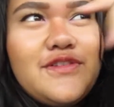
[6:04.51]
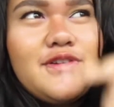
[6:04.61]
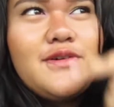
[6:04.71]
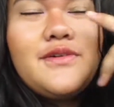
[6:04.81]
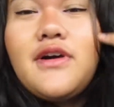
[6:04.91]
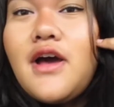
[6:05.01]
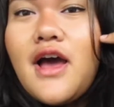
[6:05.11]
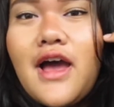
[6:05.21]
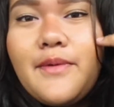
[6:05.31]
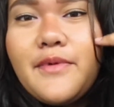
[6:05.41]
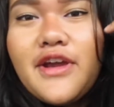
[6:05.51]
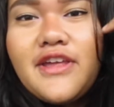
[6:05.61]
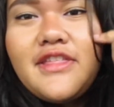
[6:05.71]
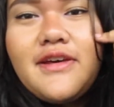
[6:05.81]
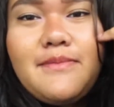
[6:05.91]
So I'm
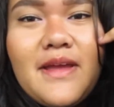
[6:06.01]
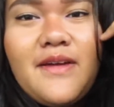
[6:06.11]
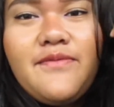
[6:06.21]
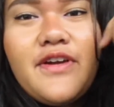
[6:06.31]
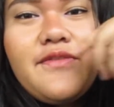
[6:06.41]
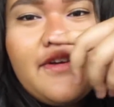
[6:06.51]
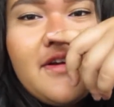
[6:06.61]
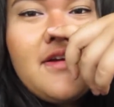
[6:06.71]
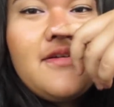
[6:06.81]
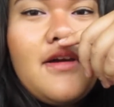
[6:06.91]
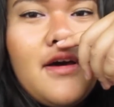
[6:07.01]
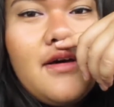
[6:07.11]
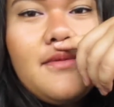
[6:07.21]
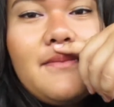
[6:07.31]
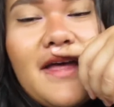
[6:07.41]
wearing the Makeup Forever
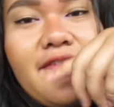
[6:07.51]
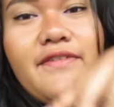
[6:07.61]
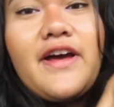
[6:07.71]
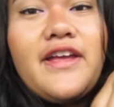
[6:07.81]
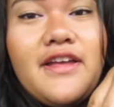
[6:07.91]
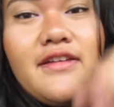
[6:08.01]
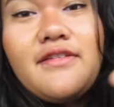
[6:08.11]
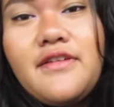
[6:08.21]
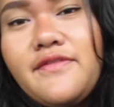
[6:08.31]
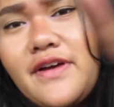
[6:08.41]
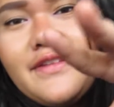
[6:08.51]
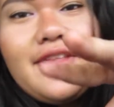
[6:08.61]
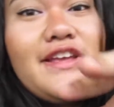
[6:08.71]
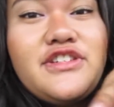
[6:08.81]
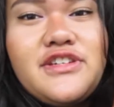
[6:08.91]
um, Mattifying
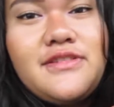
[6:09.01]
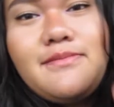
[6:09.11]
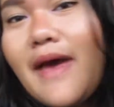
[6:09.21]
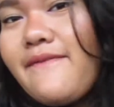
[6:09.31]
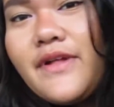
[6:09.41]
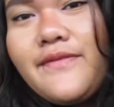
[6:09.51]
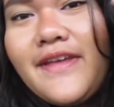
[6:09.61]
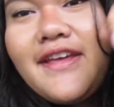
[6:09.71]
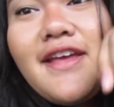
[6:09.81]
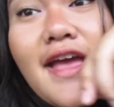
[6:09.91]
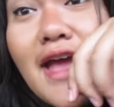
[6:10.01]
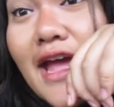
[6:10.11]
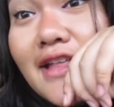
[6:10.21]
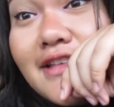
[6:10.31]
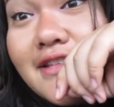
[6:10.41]
Foundation Matte Velvet,
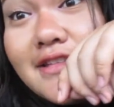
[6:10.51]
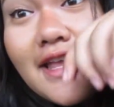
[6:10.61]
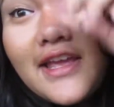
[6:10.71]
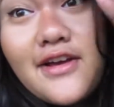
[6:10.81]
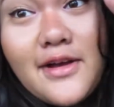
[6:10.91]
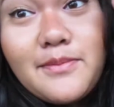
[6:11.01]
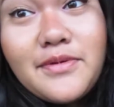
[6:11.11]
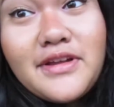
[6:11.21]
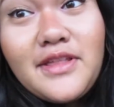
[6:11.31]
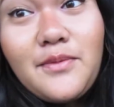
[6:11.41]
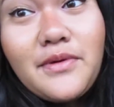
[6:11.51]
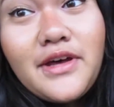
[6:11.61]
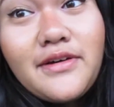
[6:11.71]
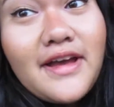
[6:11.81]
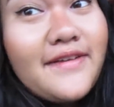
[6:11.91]
and it's staying on pretty
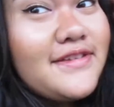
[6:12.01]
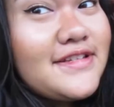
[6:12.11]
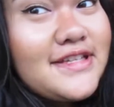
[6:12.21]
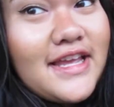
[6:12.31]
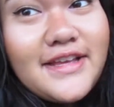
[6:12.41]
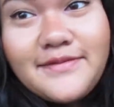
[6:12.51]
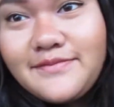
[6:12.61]
well, I have to say.